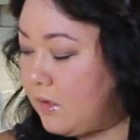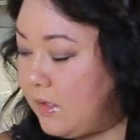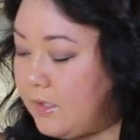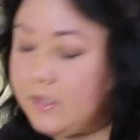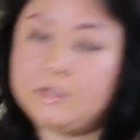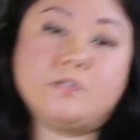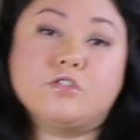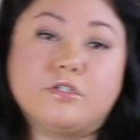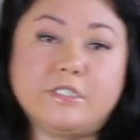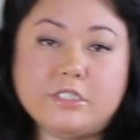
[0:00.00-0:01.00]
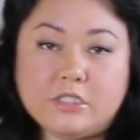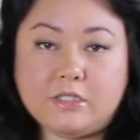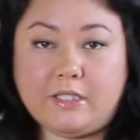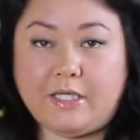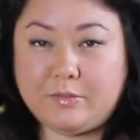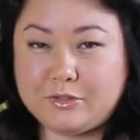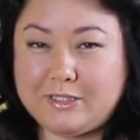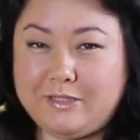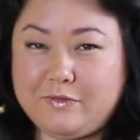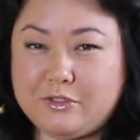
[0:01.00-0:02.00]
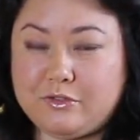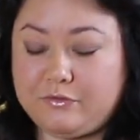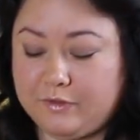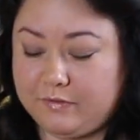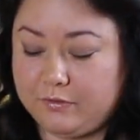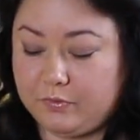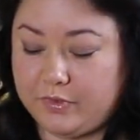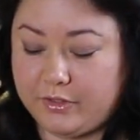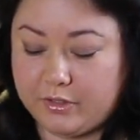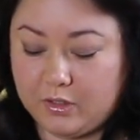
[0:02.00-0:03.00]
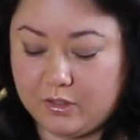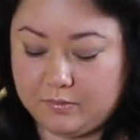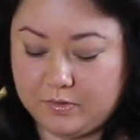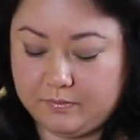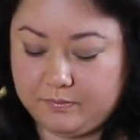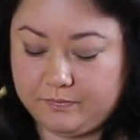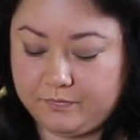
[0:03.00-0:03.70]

And traditionally, Aebleskiver's are flavored with cardamom,